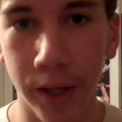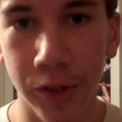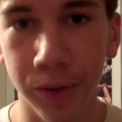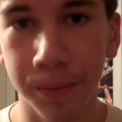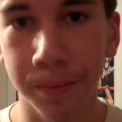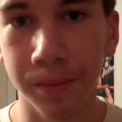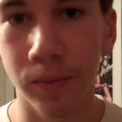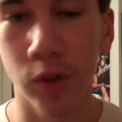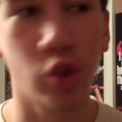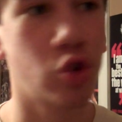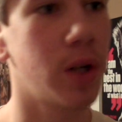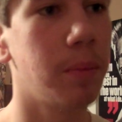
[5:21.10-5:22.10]
match,
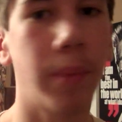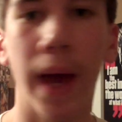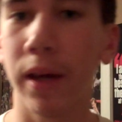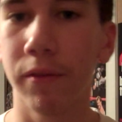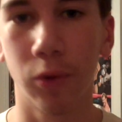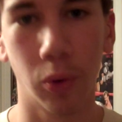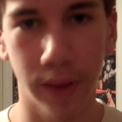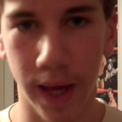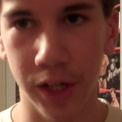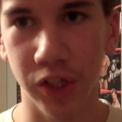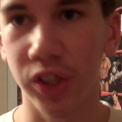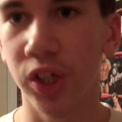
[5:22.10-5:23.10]
great back and forth
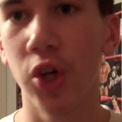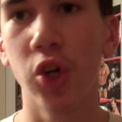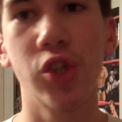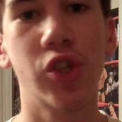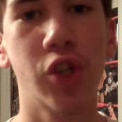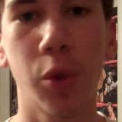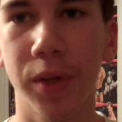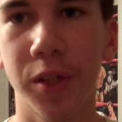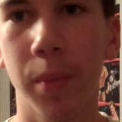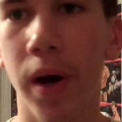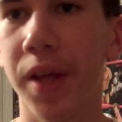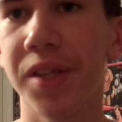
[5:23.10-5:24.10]
action. So many
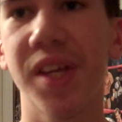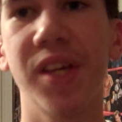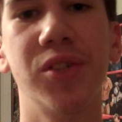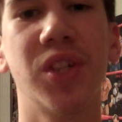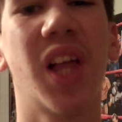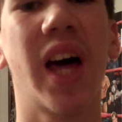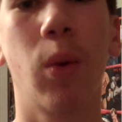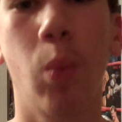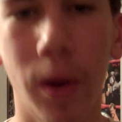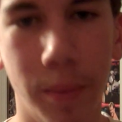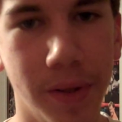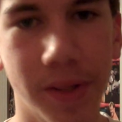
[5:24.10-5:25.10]
spots. They used a lot of
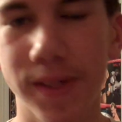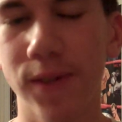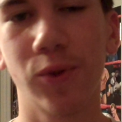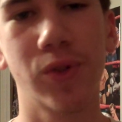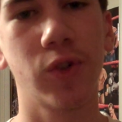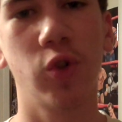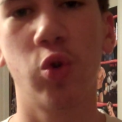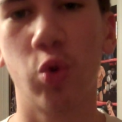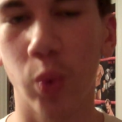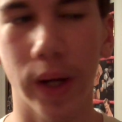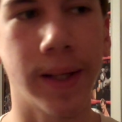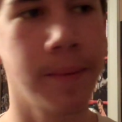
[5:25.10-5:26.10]
weapons. It was
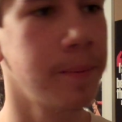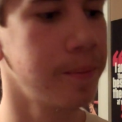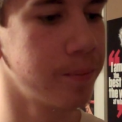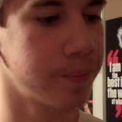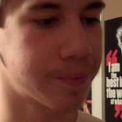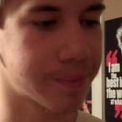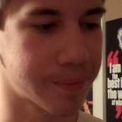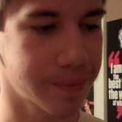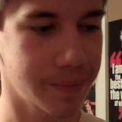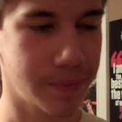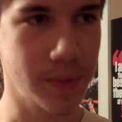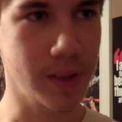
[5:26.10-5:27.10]
great.
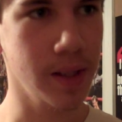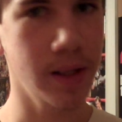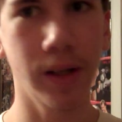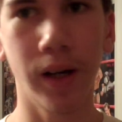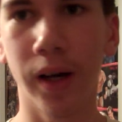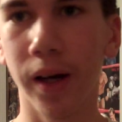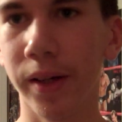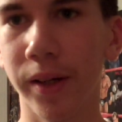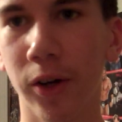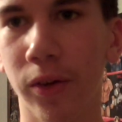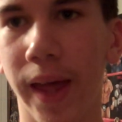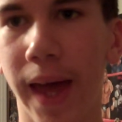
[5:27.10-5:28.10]
Uh,
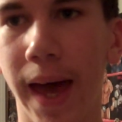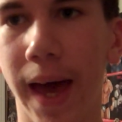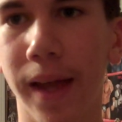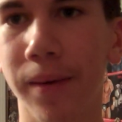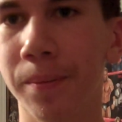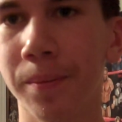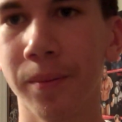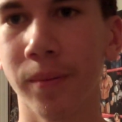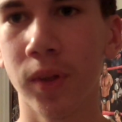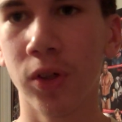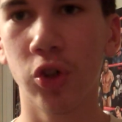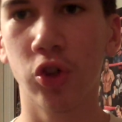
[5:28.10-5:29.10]
you know they had
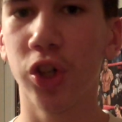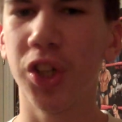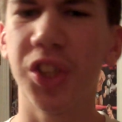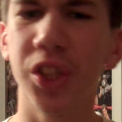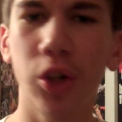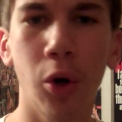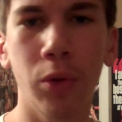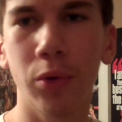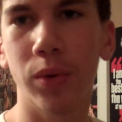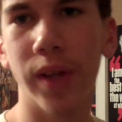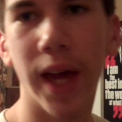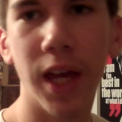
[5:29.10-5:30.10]
Christian going
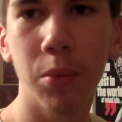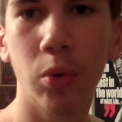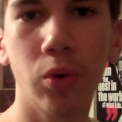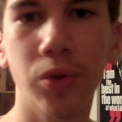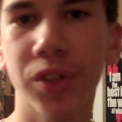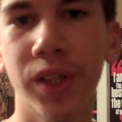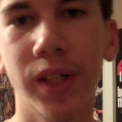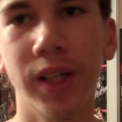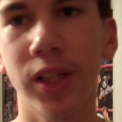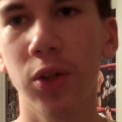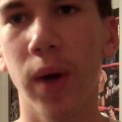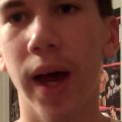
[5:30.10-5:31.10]
through tables.
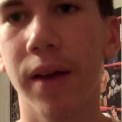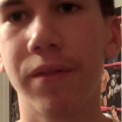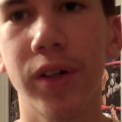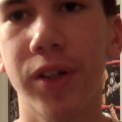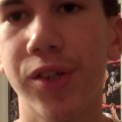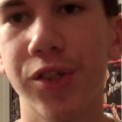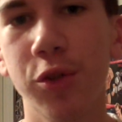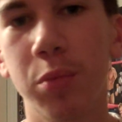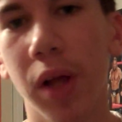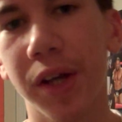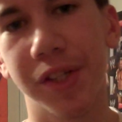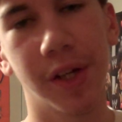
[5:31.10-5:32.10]
You had freaking
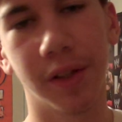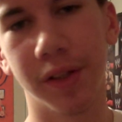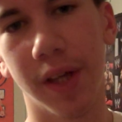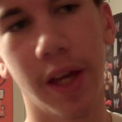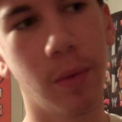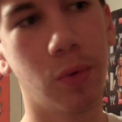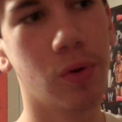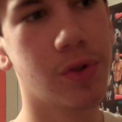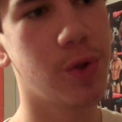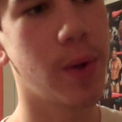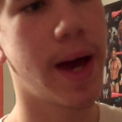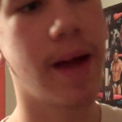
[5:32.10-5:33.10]
suplexes on the
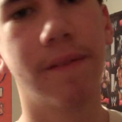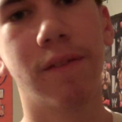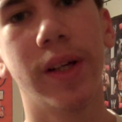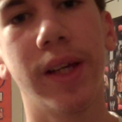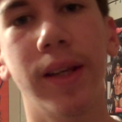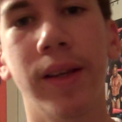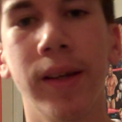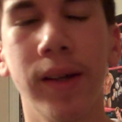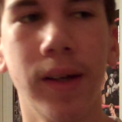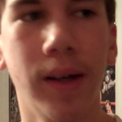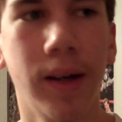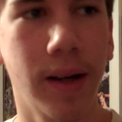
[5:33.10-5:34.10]
tables. You had freaking
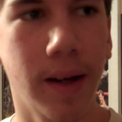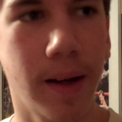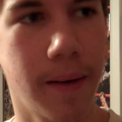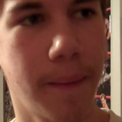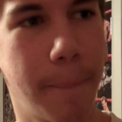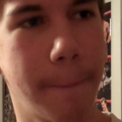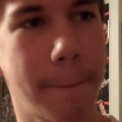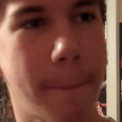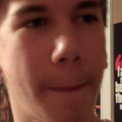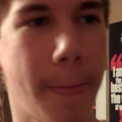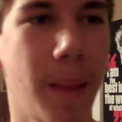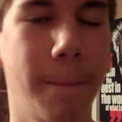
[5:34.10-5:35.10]
uh,
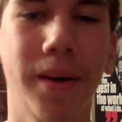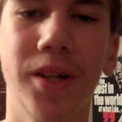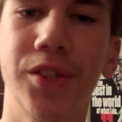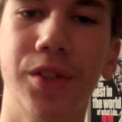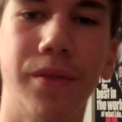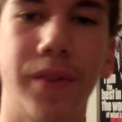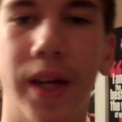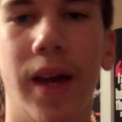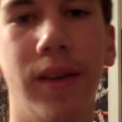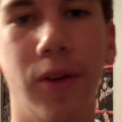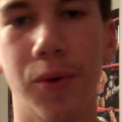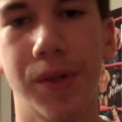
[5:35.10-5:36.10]
a bunch of
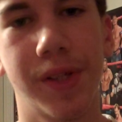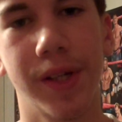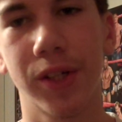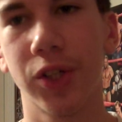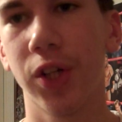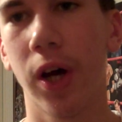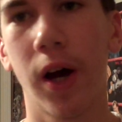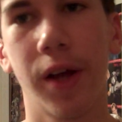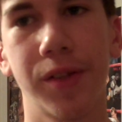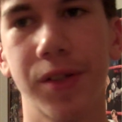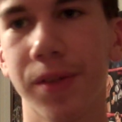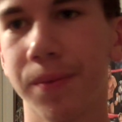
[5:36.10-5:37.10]
kendo stick
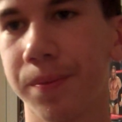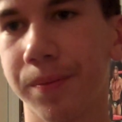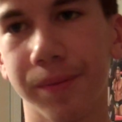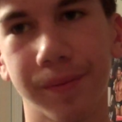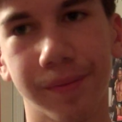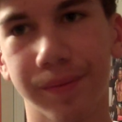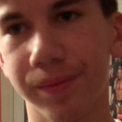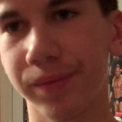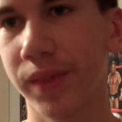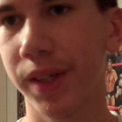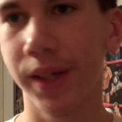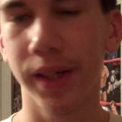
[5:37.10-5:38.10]
shots.
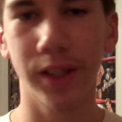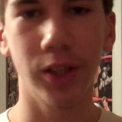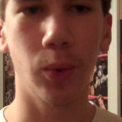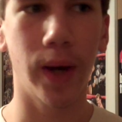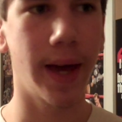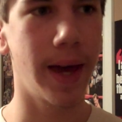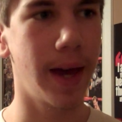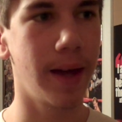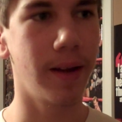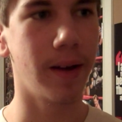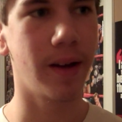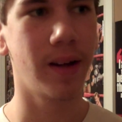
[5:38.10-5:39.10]
You
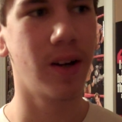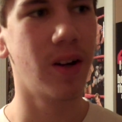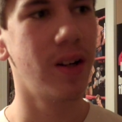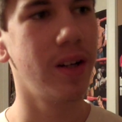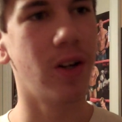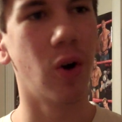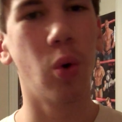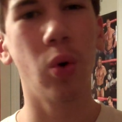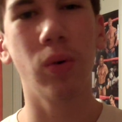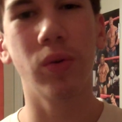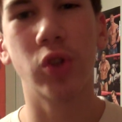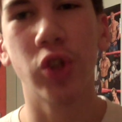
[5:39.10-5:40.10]
had uh, you know
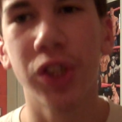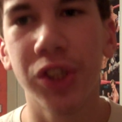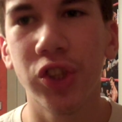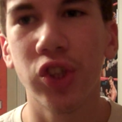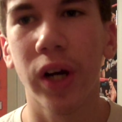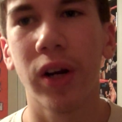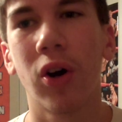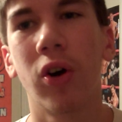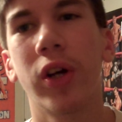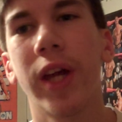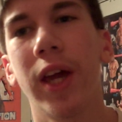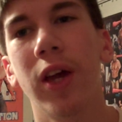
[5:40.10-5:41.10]
Christian trying to
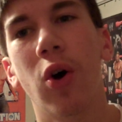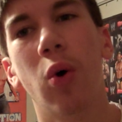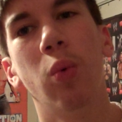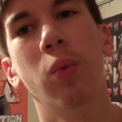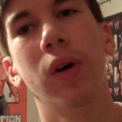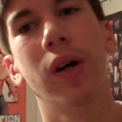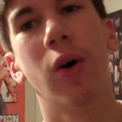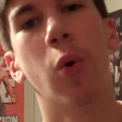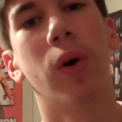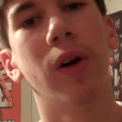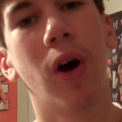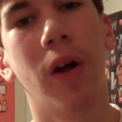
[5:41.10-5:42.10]
RKO
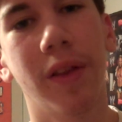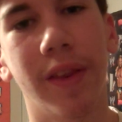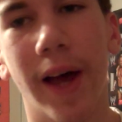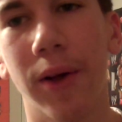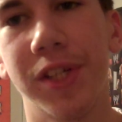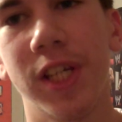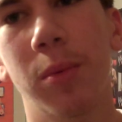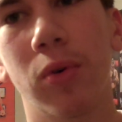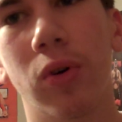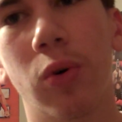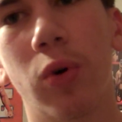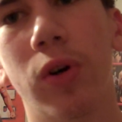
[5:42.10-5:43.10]
or
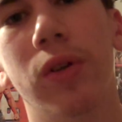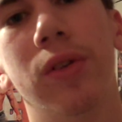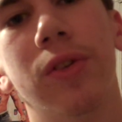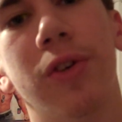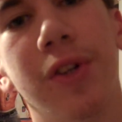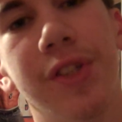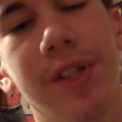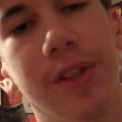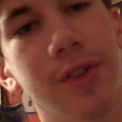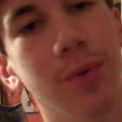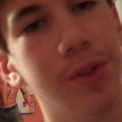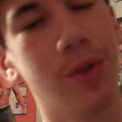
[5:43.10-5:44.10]
unannounceable, Orton turns
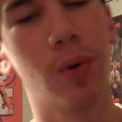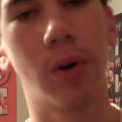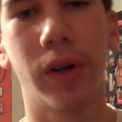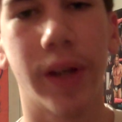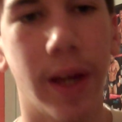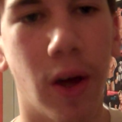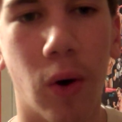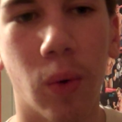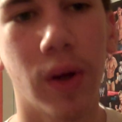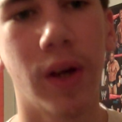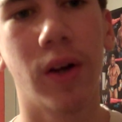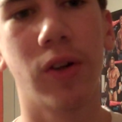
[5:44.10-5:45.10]
into his own
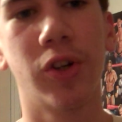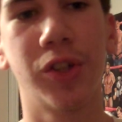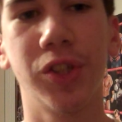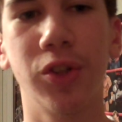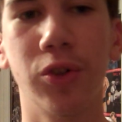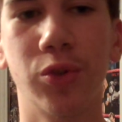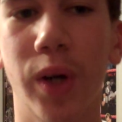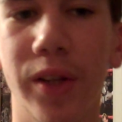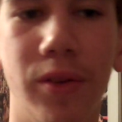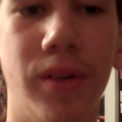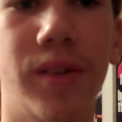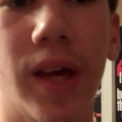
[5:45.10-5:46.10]
RKO, Christian goes
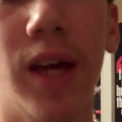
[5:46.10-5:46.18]
right to the